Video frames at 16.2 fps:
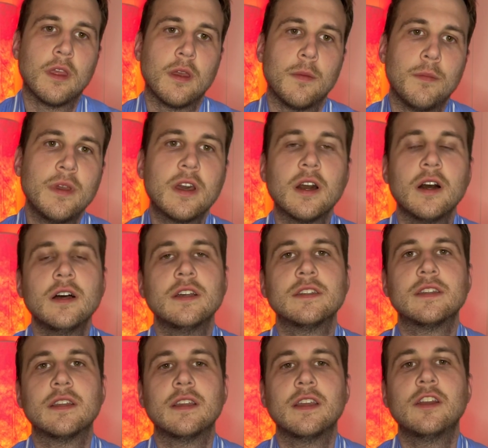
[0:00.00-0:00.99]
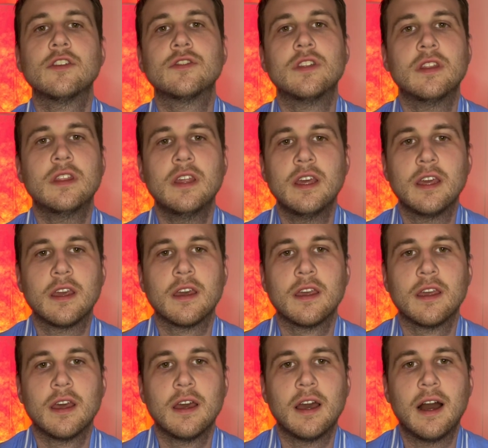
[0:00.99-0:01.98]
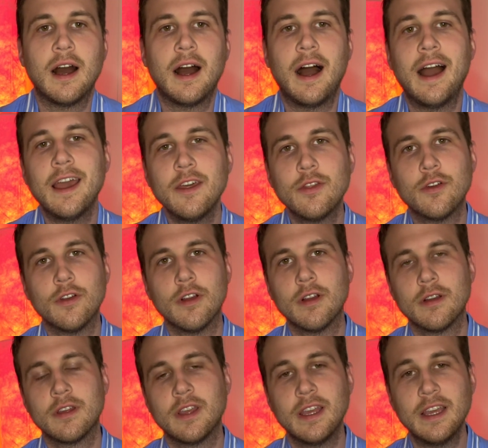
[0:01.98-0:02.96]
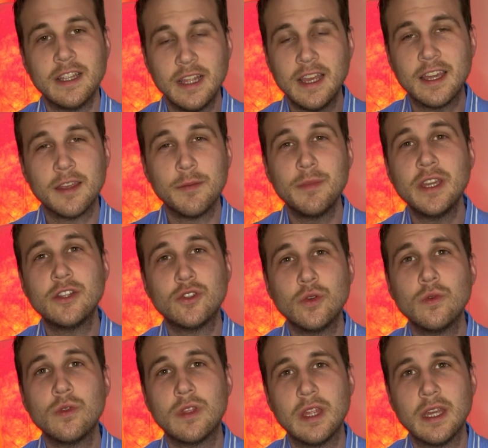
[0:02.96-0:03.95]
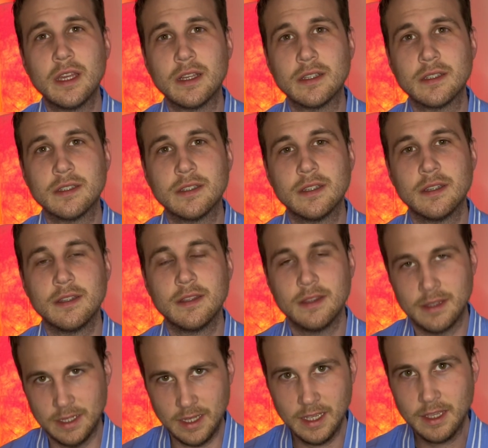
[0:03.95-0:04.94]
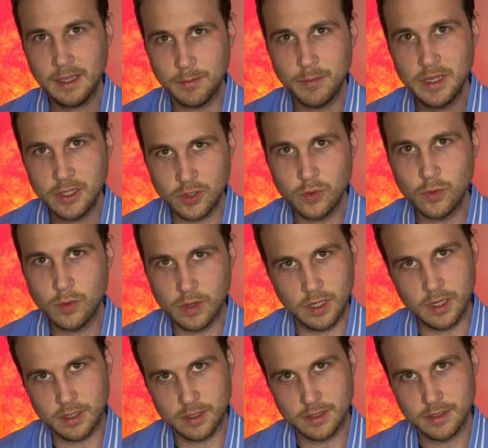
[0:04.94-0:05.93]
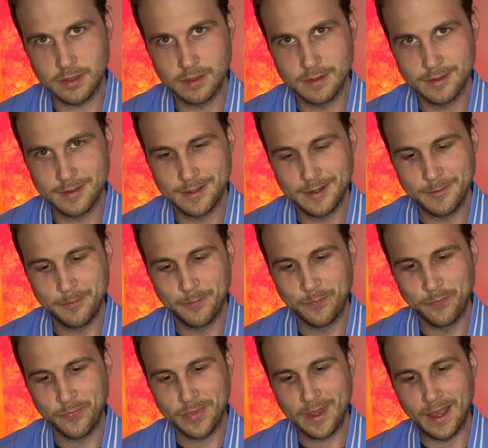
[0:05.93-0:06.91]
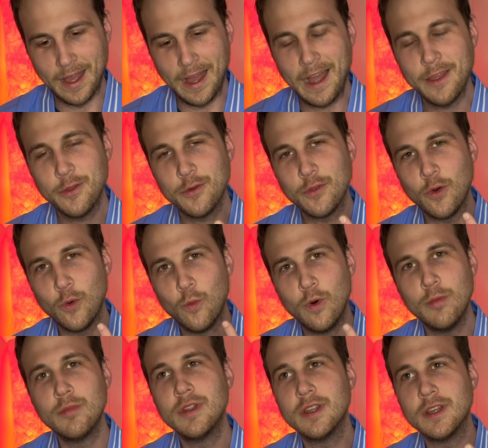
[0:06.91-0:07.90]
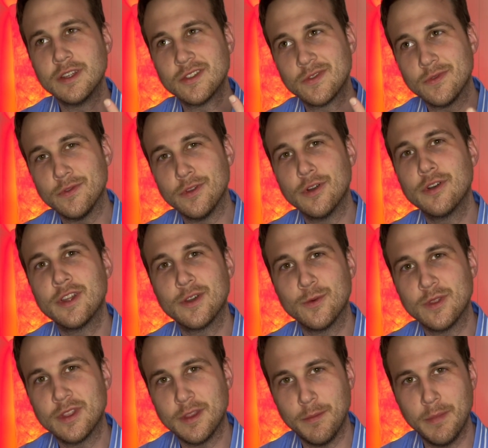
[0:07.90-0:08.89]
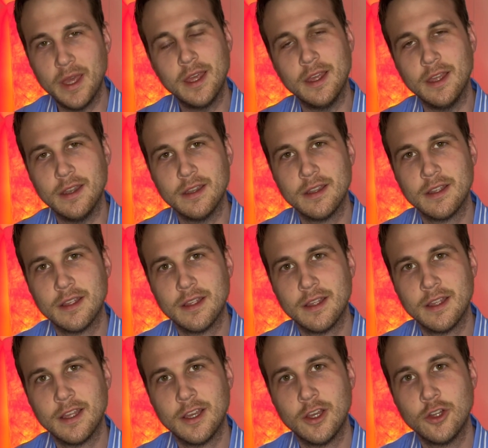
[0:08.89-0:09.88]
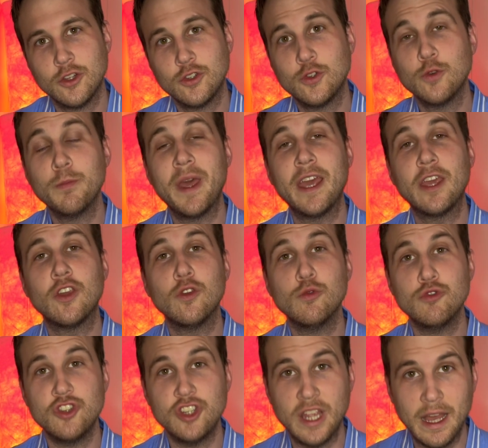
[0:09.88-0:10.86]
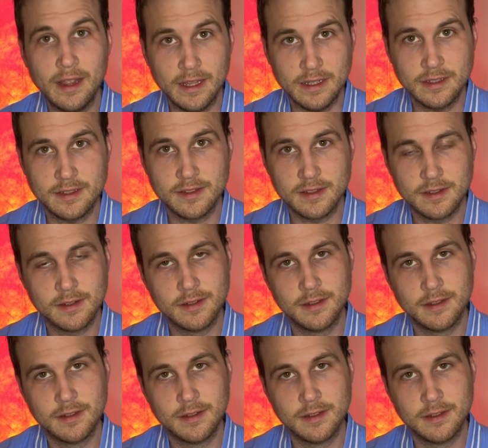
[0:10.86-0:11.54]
Because here's the thing. Either it can be two things. It can be two things. Either the woman is flirting with the man to make you jealous,